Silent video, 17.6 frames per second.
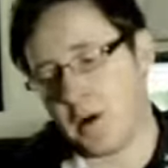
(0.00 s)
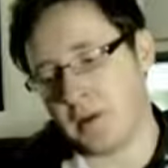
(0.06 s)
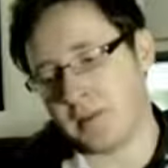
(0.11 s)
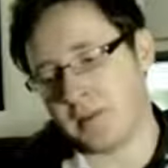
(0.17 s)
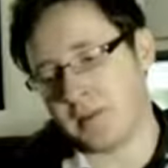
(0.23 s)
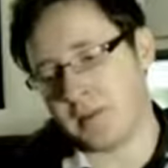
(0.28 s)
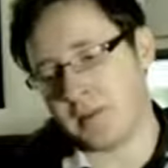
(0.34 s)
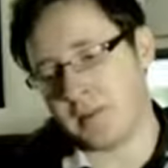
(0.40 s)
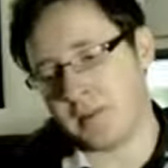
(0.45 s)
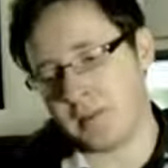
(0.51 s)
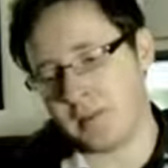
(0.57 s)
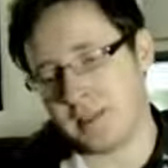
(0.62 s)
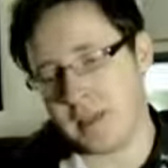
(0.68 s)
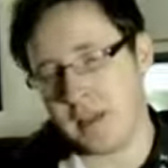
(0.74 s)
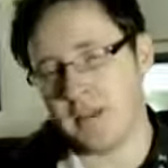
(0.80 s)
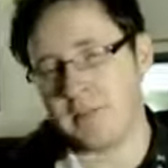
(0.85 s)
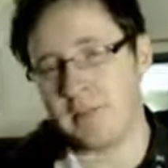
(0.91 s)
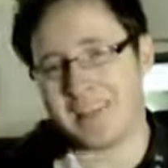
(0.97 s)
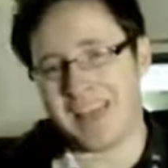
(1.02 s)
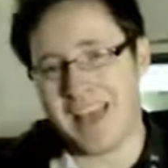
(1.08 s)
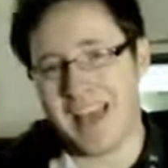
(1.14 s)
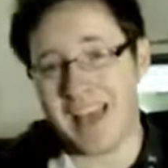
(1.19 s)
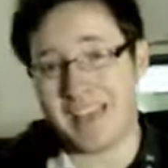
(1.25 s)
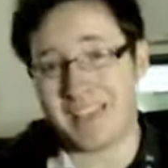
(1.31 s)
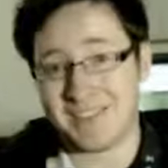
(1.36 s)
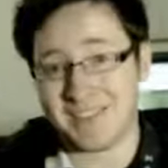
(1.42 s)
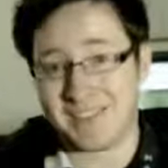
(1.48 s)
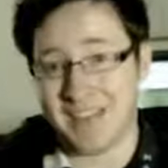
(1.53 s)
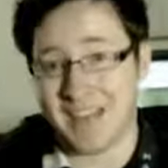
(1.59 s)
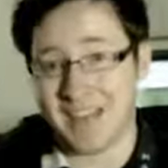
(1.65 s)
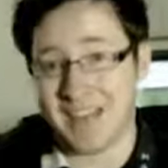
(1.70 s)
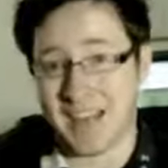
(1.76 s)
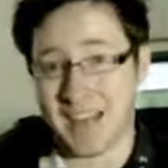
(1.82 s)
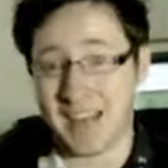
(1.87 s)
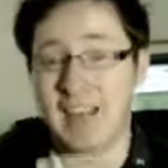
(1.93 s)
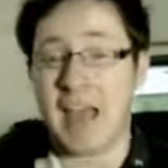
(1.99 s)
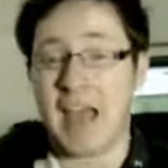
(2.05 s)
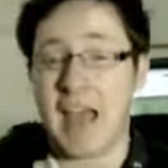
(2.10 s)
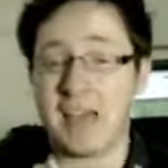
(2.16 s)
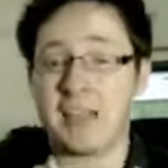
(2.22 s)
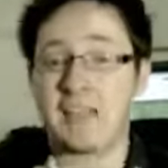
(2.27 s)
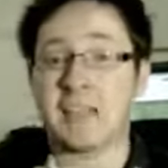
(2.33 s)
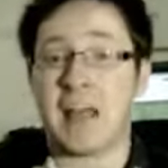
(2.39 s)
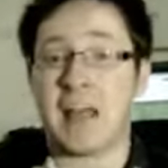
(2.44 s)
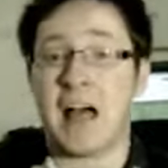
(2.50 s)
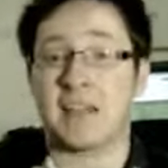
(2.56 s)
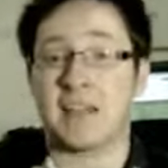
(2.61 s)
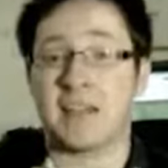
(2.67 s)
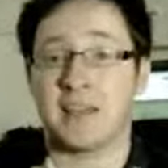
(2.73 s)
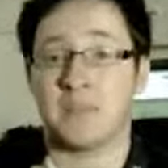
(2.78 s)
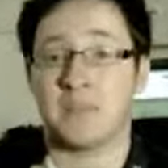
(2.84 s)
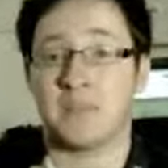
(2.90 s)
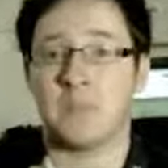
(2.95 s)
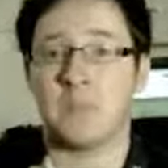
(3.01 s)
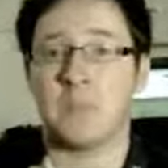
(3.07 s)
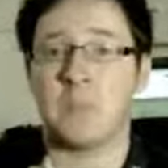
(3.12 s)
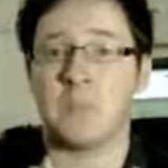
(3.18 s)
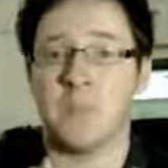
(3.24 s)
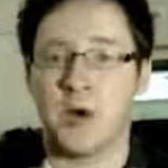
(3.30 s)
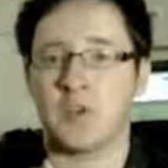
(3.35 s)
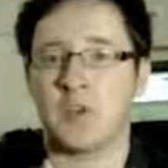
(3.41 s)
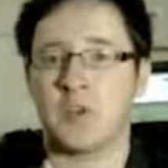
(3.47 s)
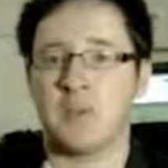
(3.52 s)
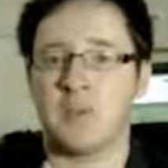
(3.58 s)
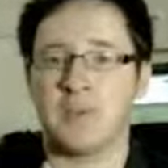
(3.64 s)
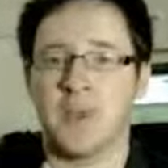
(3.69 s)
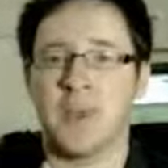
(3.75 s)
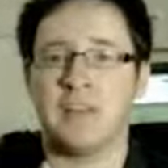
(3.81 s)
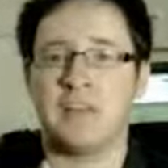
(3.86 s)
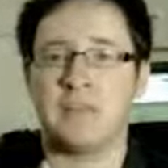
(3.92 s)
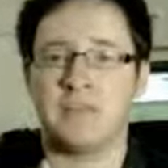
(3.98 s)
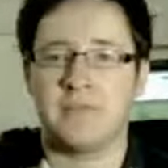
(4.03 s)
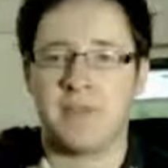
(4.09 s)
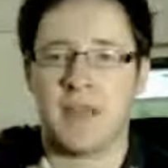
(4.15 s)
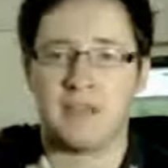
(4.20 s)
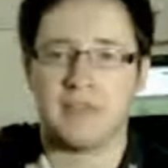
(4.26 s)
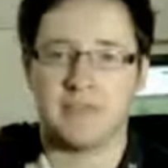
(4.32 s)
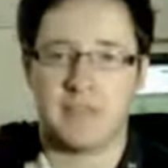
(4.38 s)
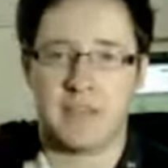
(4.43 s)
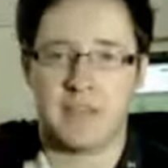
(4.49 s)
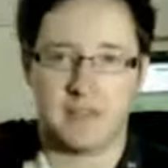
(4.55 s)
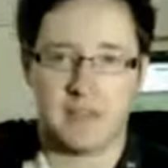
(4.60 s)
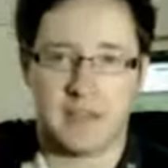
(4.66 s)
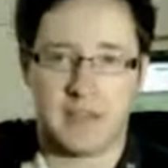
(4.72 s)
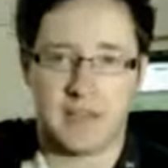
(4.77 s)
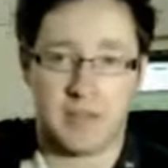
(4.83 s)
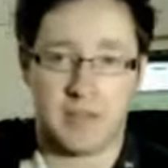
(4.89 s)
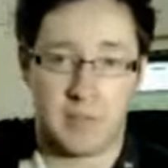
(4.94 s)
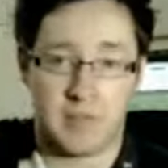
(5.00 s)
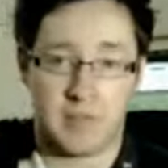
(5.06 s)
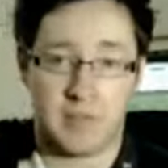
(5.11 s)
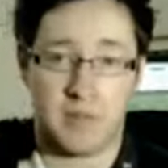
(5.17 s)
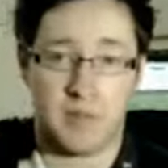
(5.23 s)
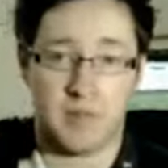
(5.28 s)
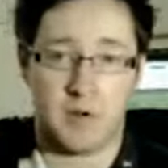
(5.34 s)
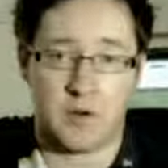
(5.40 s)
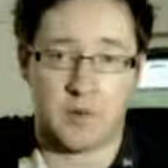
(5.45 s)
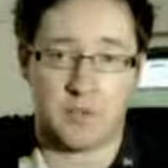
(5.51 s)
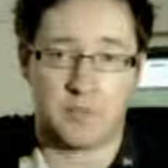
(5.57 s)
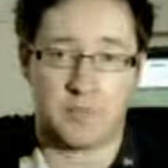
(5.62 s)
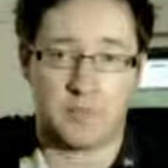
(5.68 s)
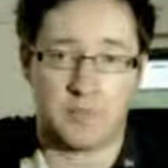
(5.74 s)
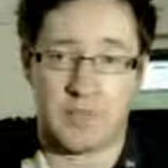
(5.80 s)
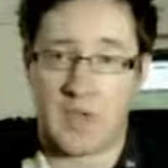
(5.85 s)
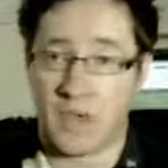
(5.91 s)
But the service is very, it, it is lacking but you're paying five ninety nine a month for it.